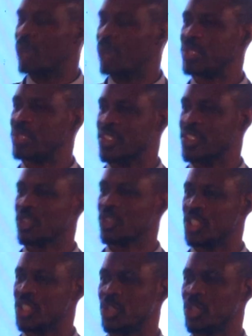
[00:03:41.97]
business
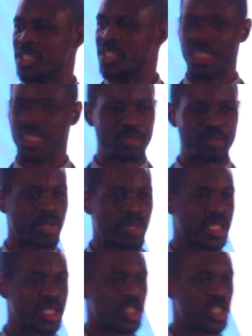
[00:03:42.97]
continuity can be
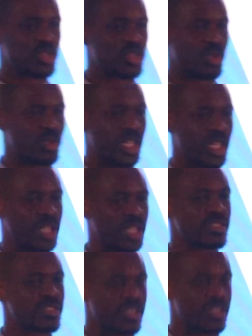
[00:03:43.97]
built into their
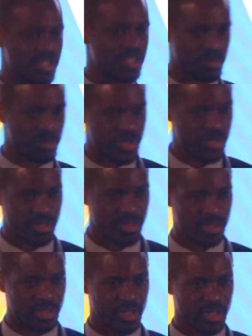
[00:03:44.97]
systems.
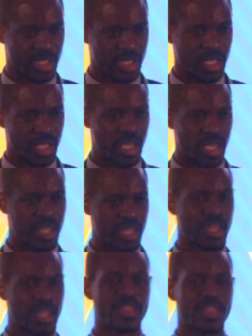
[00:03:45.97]
And
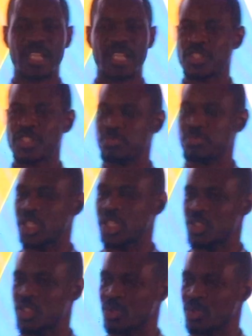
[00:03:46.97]
that
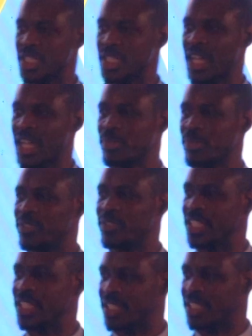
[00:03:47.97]
speaks to the type of
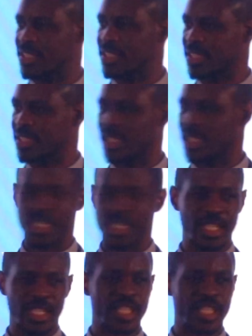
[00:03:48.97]
leaders
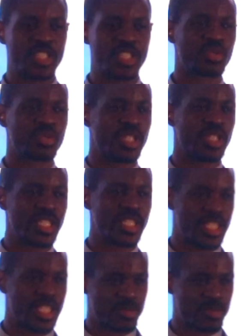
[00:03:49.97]
that needs to lead
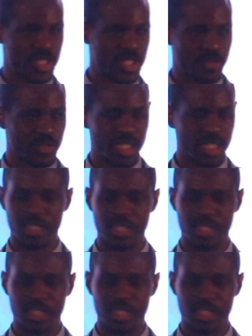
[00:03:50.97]
that specific